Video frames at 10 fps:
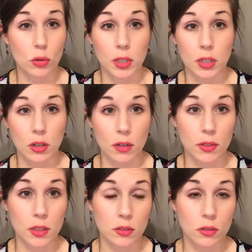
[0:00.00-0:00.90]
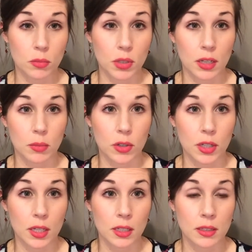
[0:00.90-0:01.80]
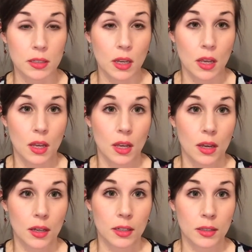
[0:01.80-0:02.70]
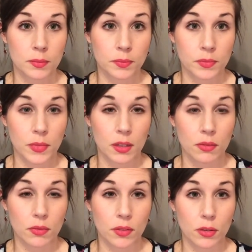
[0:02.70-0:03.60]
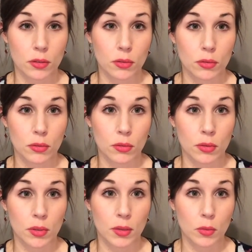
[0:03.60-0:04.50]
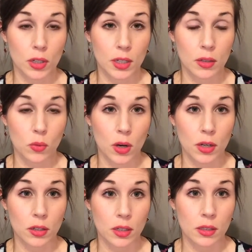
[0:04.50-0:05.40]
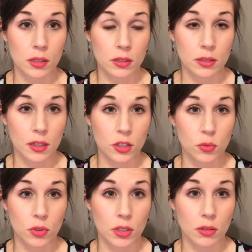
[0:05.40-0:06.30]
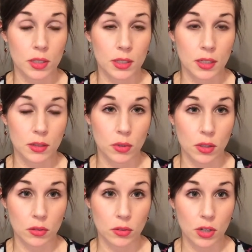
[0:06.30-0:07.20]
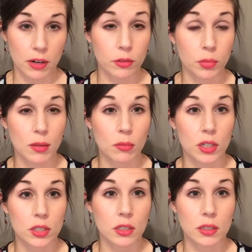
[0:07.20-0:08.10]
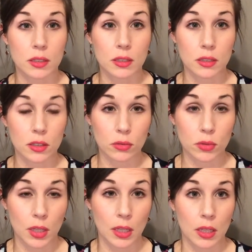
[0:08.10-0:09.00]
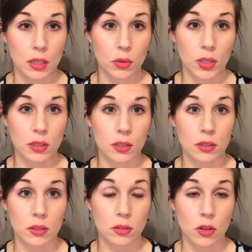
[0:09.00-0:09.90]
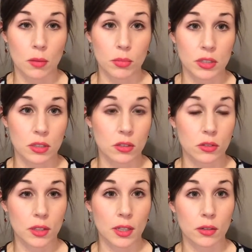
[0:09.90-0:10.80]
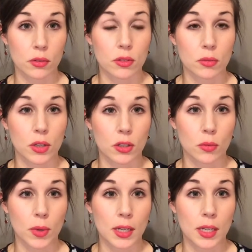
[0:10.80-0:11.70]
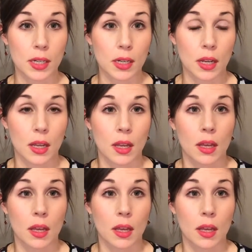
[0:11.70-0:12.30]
room in an office or to pick up your kids. If you can work in a watercolor sketchbook, you can take one of those travel paintbrushes and do quick little compositional layouts while you're waiting,